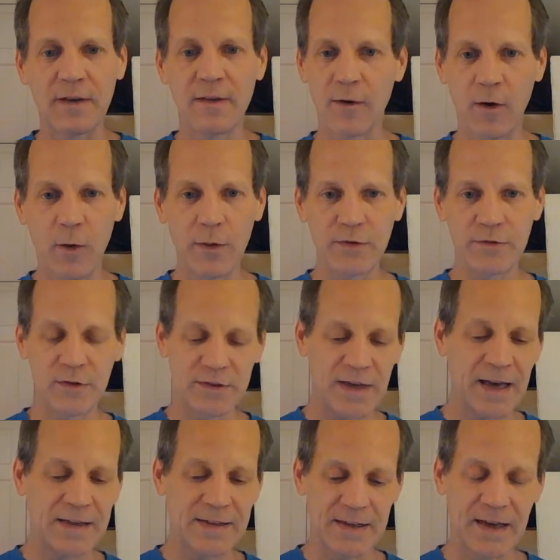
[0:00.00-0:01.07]
They're always
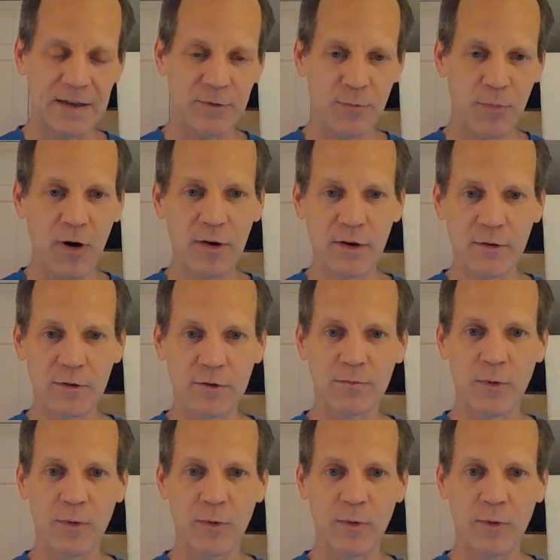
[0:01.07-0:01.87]
detected as particles,